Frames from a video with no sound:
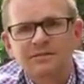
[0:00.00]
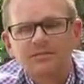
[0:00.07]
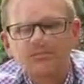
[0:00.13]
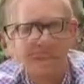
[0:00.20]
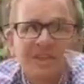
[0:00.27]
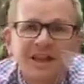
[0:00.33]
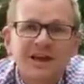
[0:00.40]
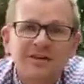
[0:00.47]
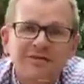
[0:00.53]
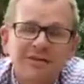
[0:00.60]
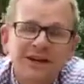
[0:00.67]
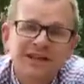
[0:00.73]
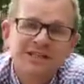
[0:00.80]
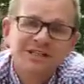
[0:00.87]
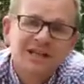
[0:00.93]
So thank you for
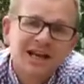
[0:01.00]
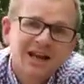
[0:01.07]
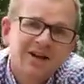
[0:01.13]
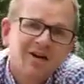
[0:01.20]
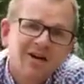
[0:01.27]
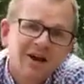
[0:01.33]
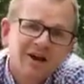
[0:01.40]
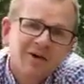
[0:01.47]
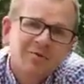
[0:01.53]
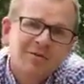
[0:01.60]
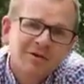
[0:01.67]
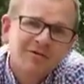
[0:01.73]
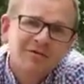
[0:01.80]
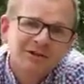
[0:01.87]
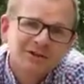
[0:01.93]
listening. I hope
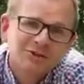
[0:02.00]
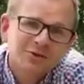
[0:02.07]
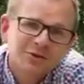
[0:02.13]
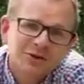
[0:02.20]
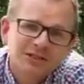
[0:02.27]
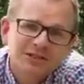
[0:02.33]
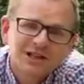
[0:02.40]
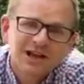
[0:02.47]
you've enjoyed